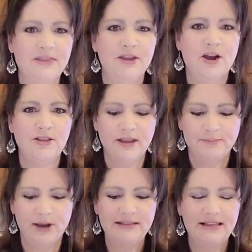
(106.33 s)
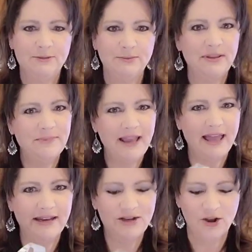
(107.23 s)
The garlic press. I will be
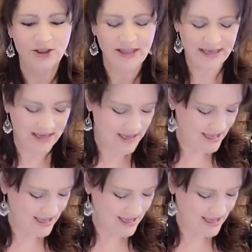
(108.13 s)
adding garlic